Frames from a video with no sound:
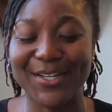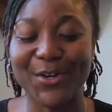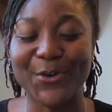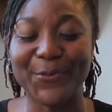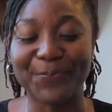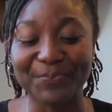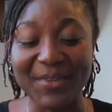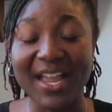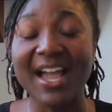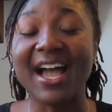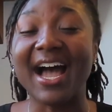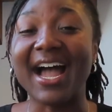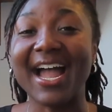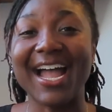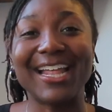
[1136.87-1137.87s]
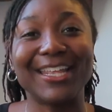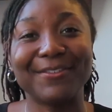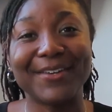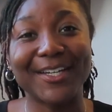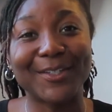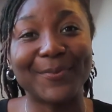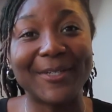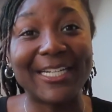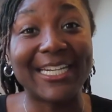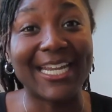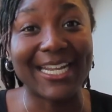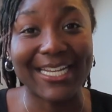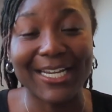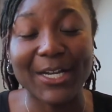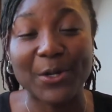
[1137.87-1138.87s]
So I highly recommend
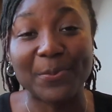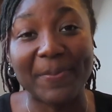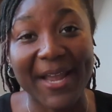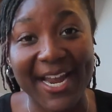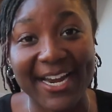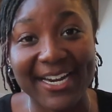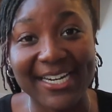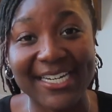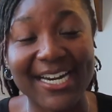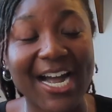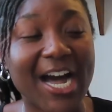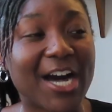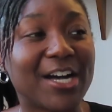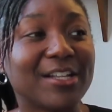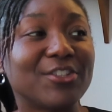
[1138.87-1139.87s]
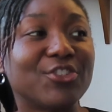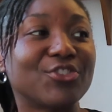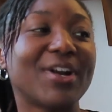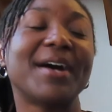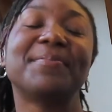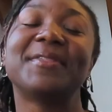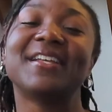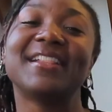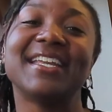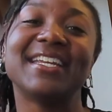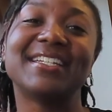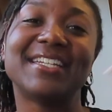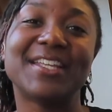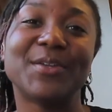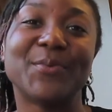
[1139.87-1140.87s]
getting a pair. I'll drop the
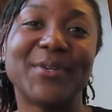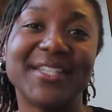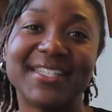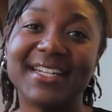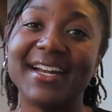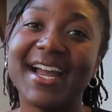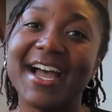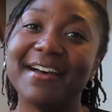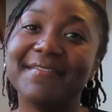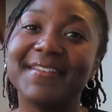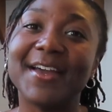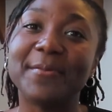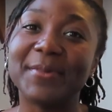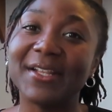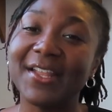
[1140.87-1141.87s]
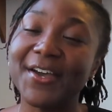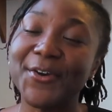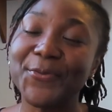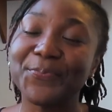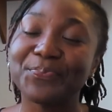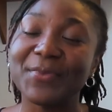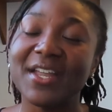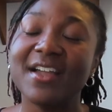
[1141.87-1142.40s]
link to the ones that I have down below.